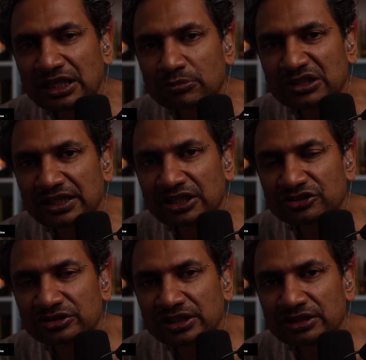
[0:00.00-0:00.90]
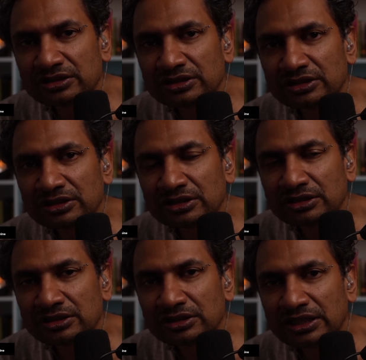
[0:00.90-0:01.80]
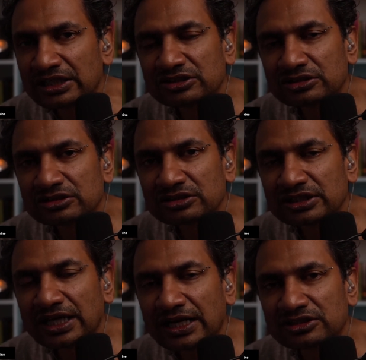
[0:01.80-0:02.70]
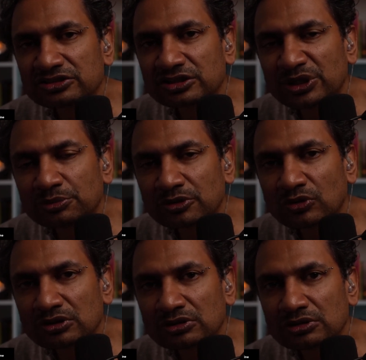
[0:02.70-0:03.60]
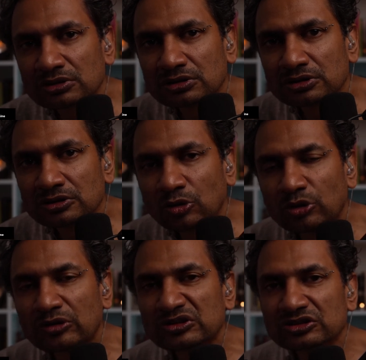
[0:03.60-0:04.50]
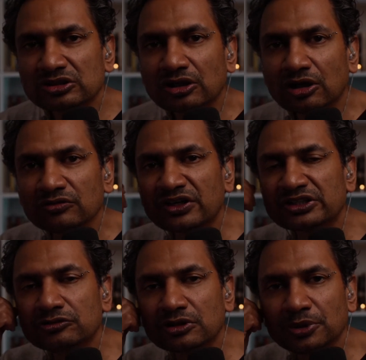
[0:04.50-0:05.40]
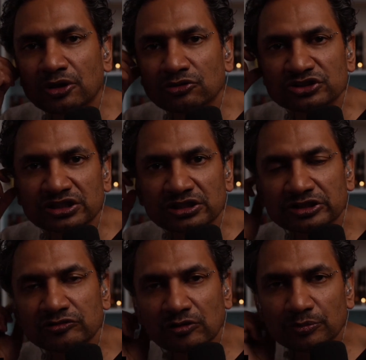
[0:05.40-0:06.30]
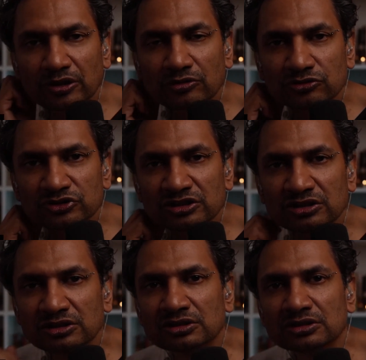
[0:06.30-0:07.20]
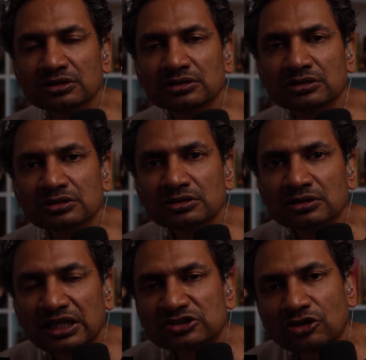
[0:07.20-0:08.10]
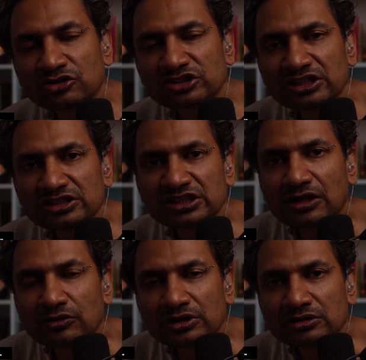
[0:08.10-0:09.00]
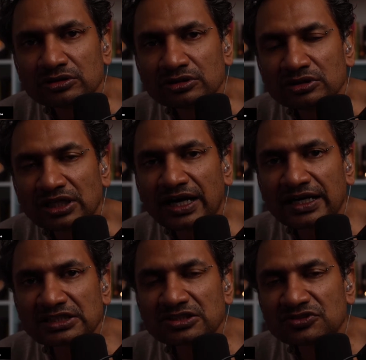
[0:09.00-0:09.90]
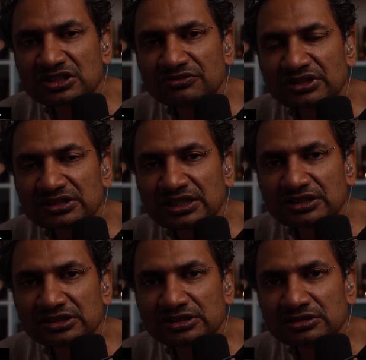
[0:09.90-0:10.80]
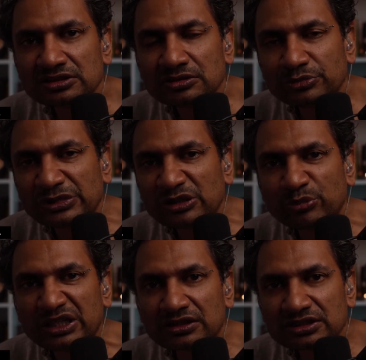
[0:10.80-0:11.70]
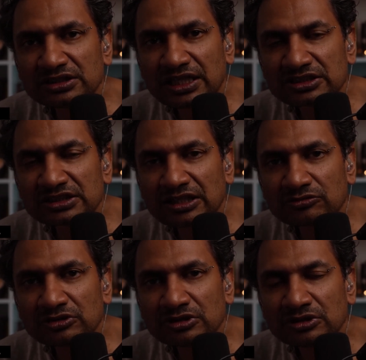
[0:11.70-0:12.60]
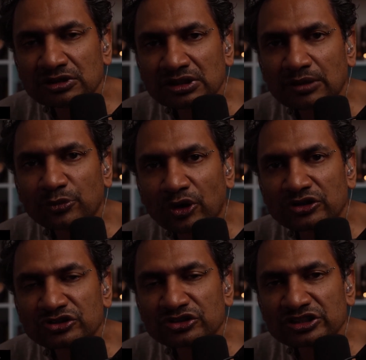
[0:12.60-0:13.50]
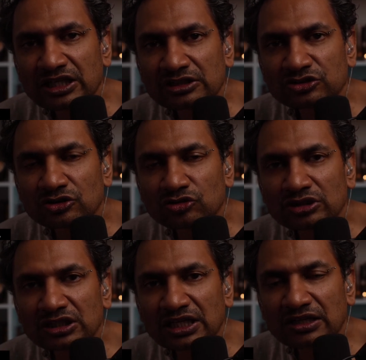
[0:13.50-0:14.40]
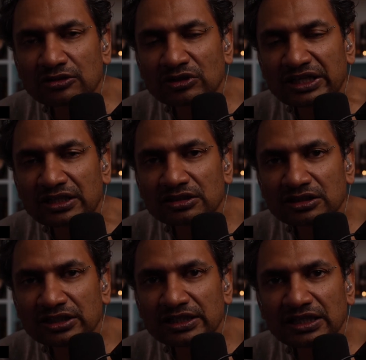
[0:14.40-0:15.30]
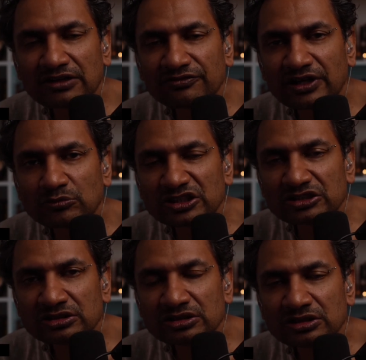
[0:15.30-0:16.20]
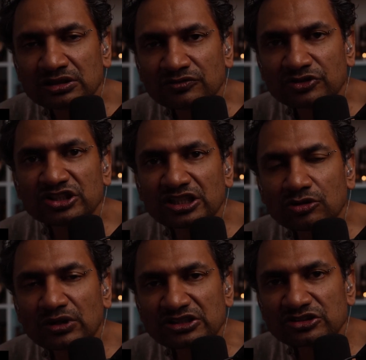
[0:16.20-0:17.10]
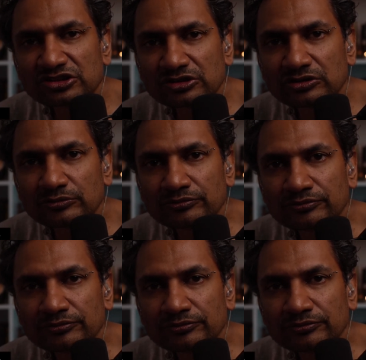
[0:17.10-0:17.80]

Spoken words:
application yet isn't the answer people want. We want to know that you oppose it. You oppose a toxic tower, the height of the civic centre, being built in our town that poisons our children and our elderly and our families for generations to come.